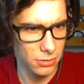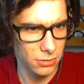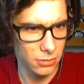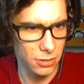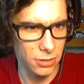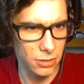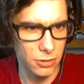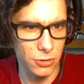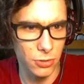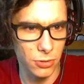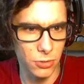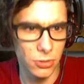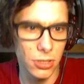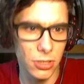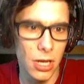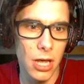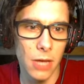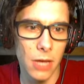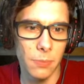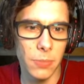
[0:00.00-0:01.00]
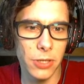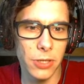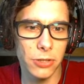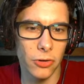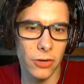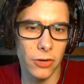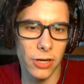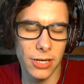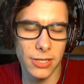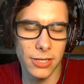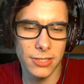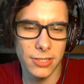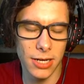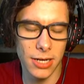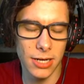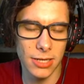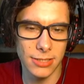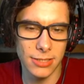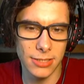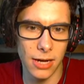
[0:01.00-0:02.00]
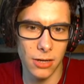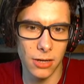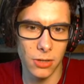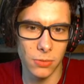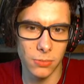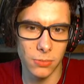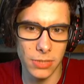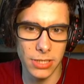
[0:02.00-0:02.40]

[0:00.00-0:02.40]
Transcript: disused Victorian insane asylum,